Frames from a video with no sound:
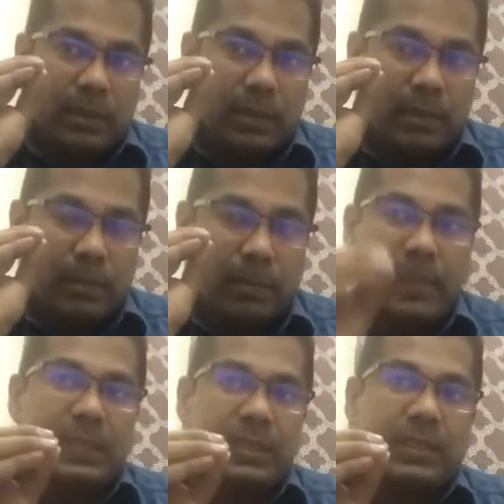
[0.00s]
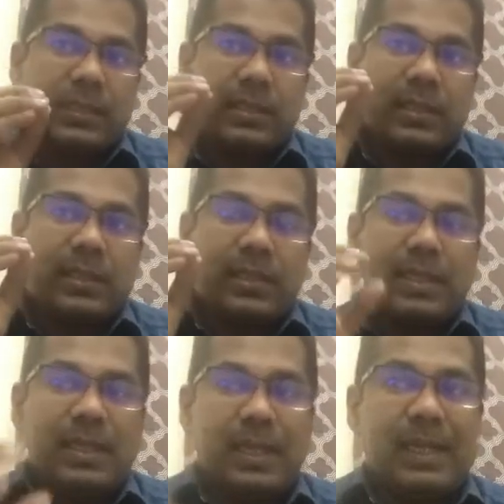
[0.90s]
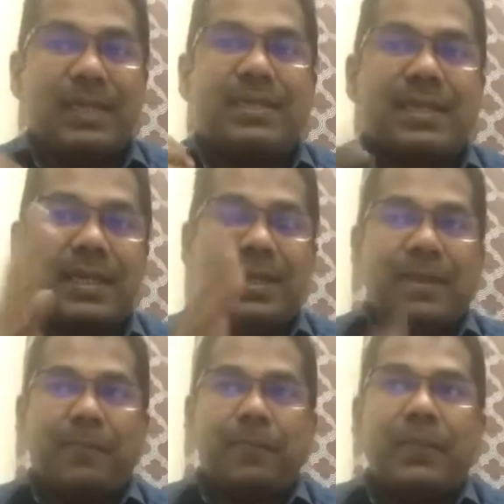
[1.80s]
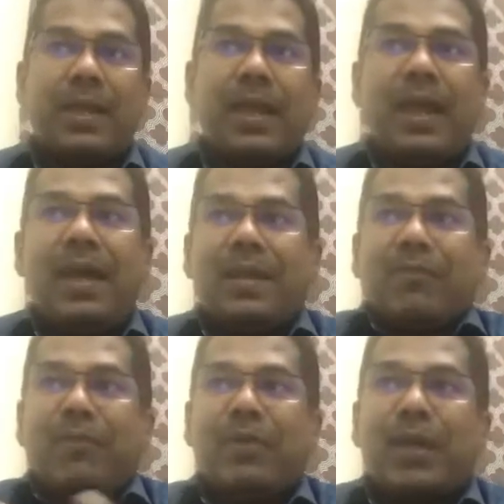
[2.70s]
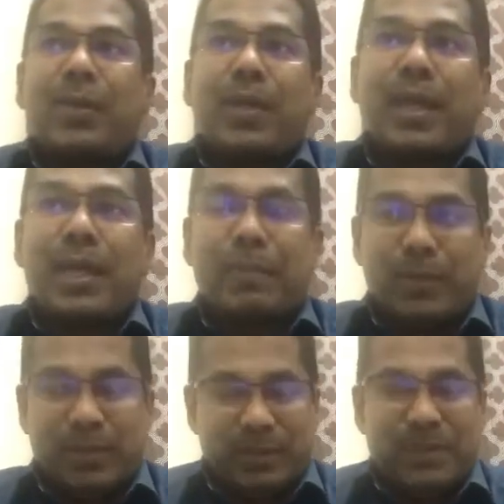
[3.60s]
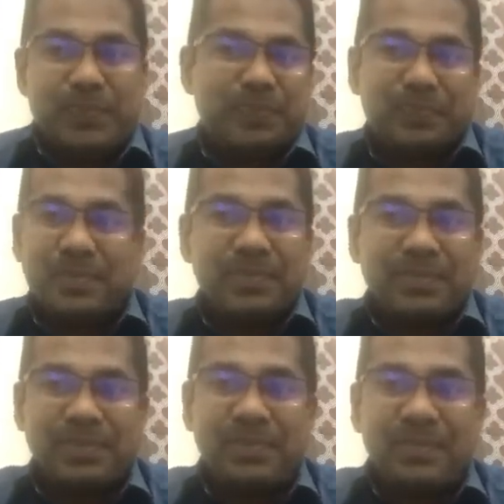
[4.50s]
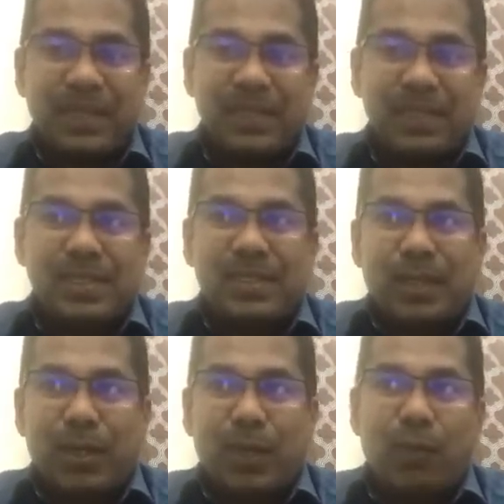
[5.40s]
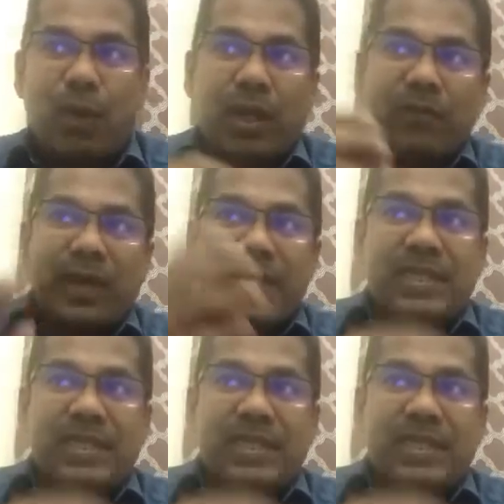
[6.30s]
mix is the key. And when we are talking about this vocal variety